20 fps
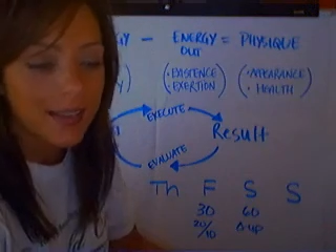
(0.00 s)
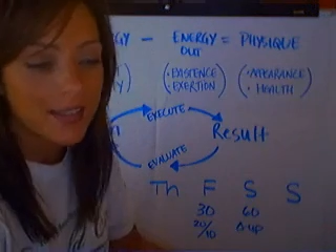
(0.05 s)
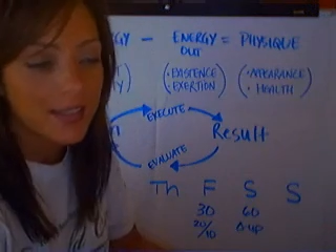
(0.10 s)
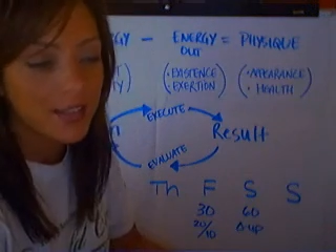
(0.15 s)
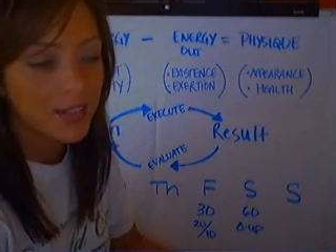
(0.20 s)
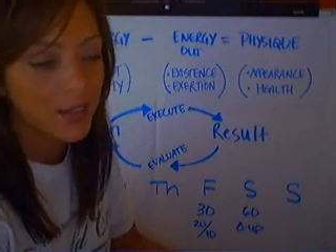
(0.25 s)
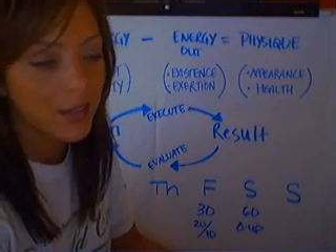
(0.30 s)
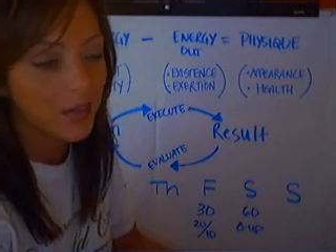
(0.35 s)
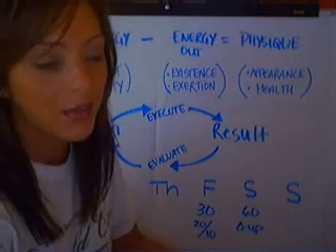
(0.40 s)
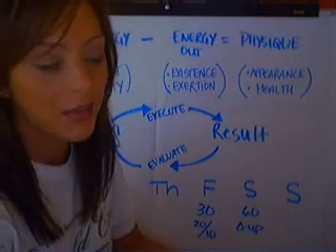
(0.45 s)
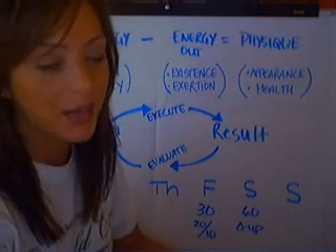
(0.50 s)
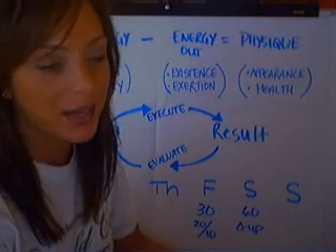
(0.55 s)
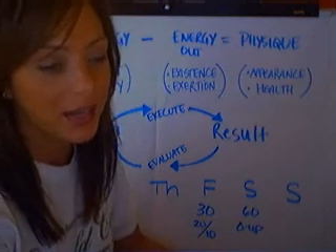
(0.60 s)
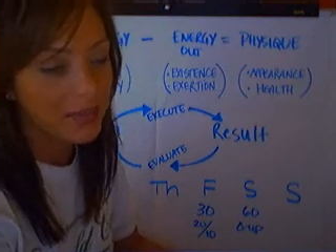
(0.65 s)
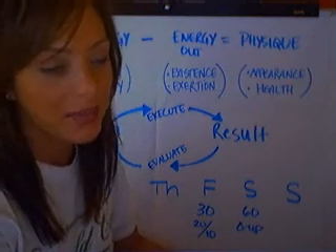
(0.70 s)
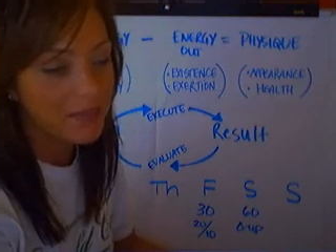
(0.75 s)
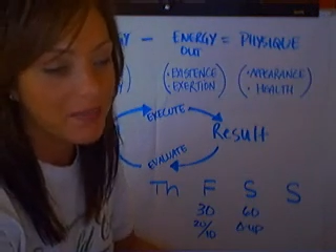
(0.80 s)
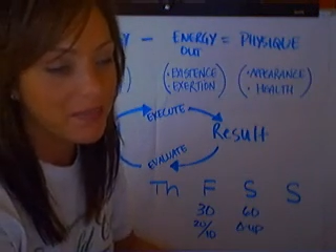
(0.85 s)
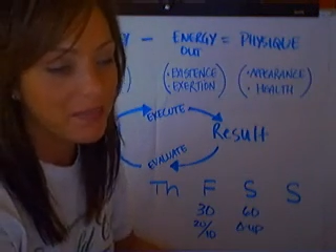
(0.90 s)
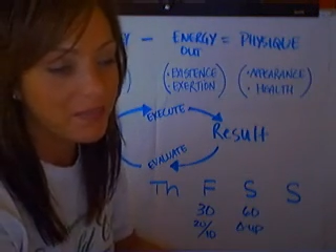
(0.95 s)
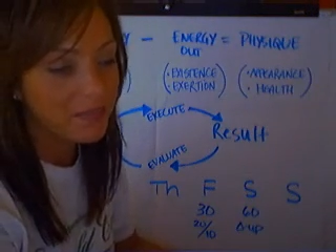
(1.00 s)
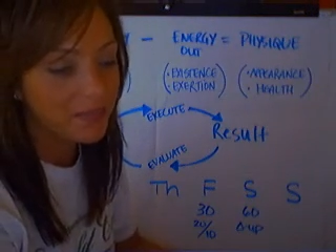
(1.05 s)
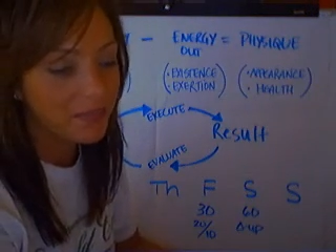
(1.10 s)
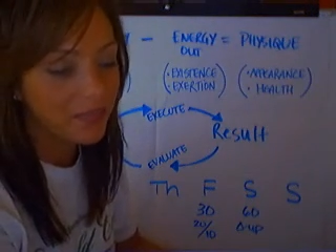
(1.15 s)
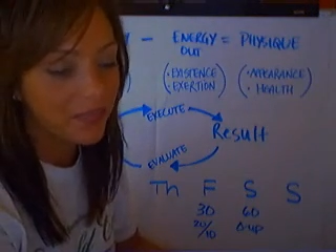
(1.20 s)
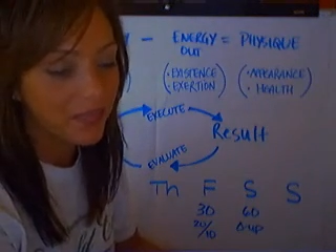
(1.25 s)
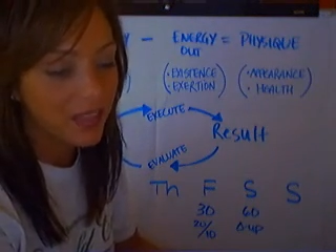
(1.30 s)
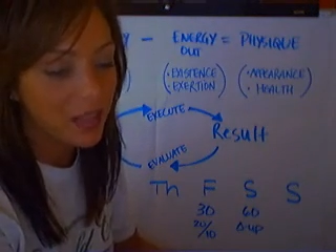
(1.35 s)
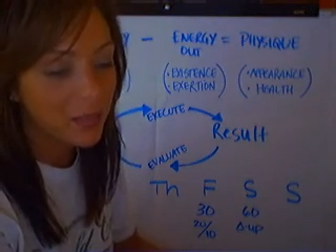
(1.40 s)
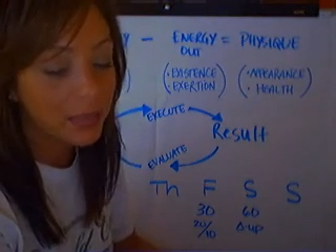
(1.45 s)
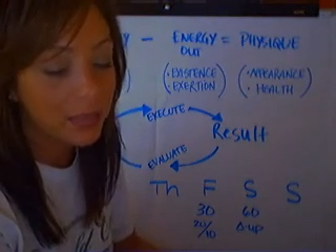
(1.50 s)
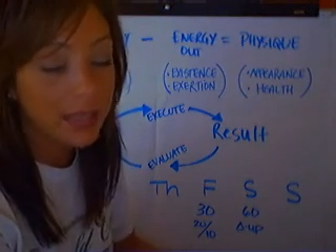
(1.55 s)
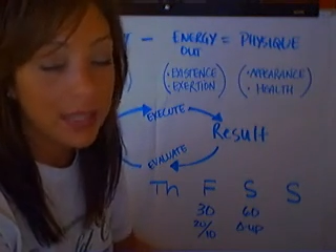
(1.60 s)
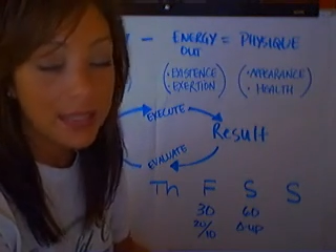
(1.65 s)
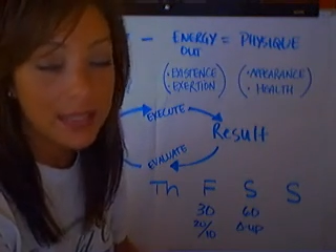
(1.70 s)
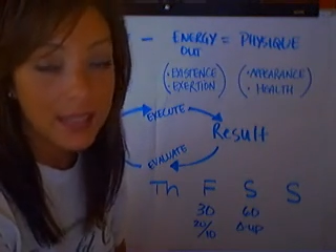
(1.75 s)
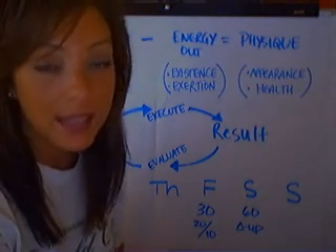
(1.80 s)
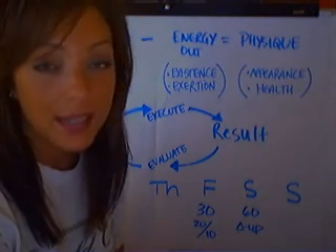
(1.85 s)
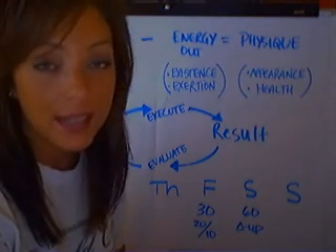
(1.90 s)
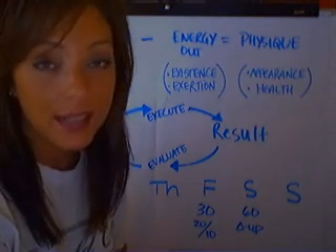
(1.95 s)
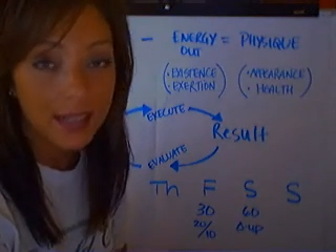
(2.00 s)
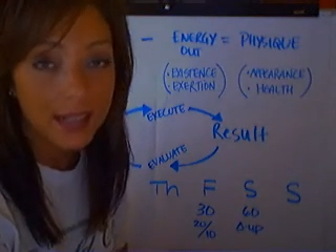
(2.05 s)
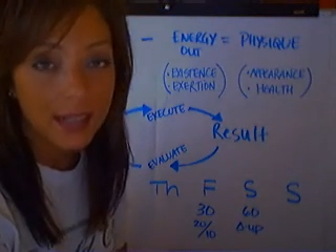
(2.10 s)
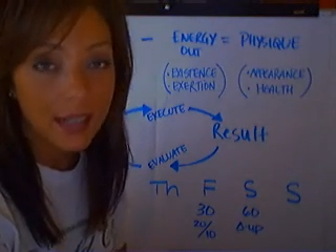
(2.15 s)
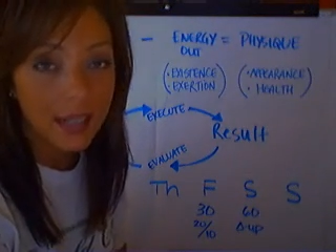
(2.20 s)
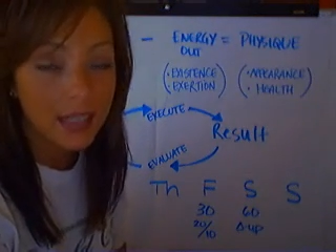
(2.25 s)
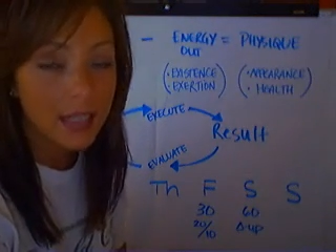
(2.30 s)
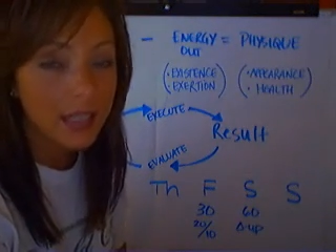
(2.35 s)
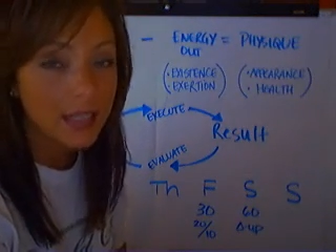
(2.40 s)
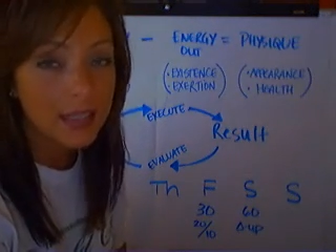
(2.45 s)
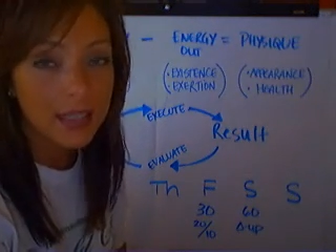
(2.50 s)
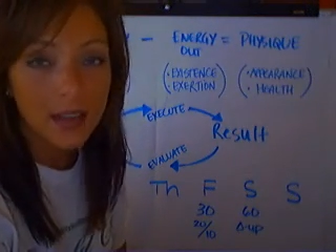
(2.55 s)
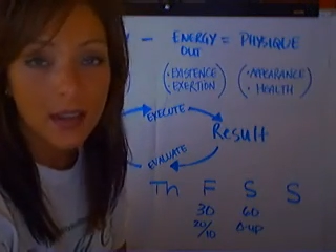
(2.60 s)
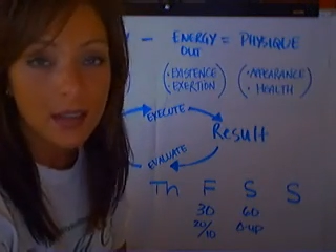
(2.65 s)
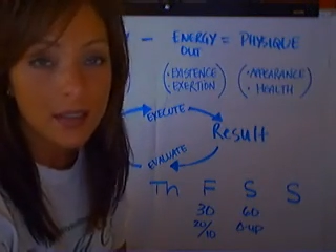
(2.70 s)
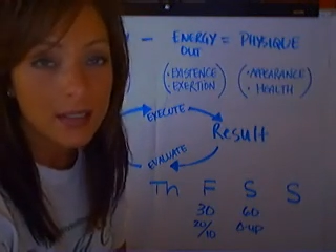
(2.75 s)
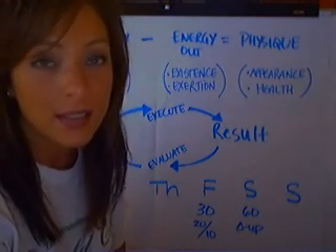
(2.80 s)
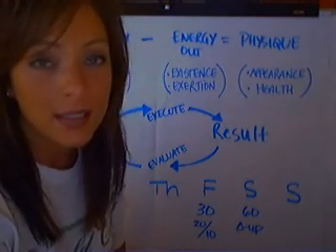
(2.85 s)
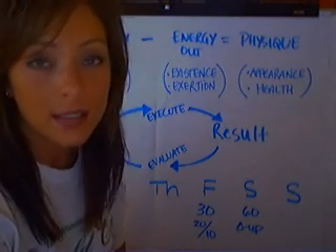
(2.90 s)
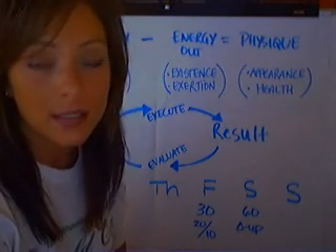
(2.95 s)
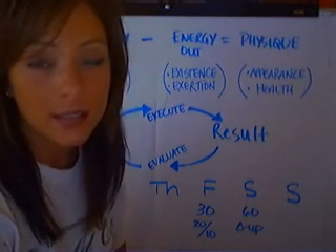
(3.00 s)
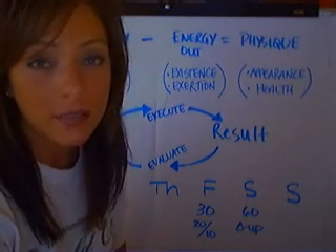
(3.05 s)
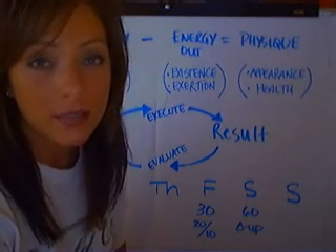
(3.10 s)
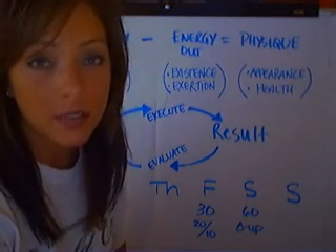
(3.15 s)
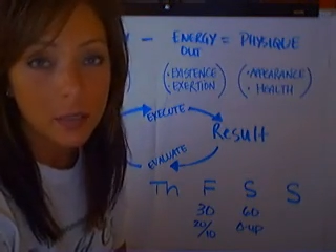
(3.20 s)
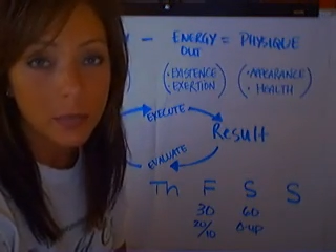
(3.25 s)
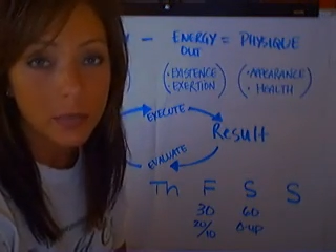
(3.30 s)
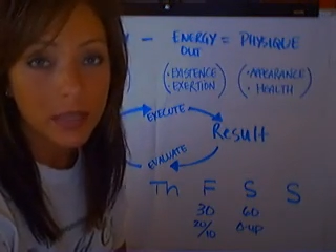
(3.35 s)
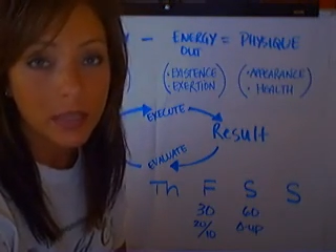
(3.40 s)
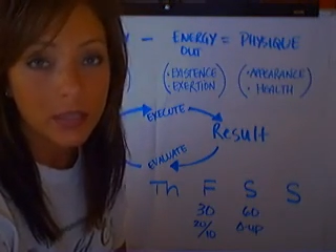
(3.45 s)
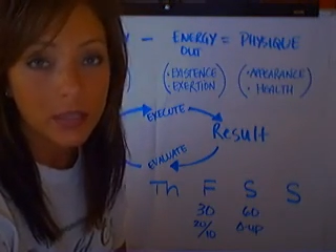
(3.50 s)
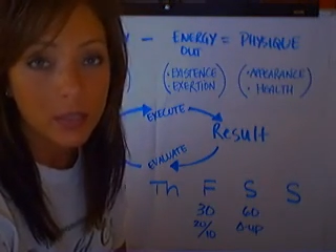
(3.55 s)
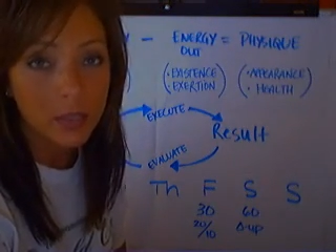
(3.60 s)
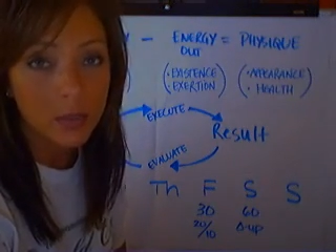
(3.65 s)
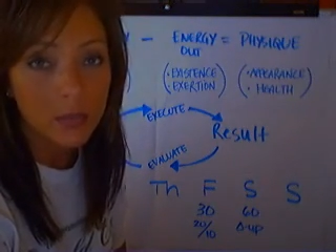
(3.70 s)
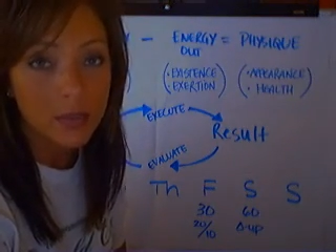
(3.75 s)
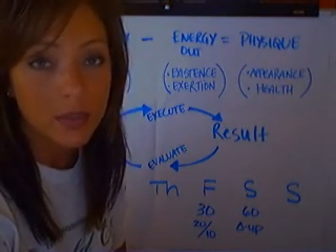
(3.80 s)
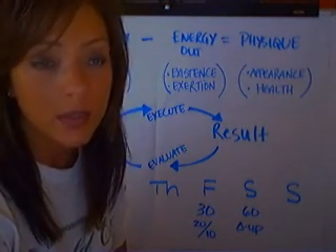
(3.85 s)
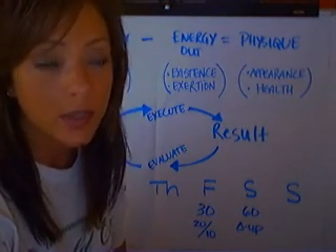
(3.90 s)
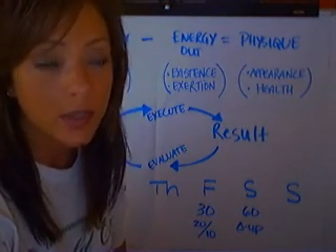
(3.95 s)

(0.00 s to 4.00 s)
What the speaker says: So, but that's kind of, it's a constant feedback loop.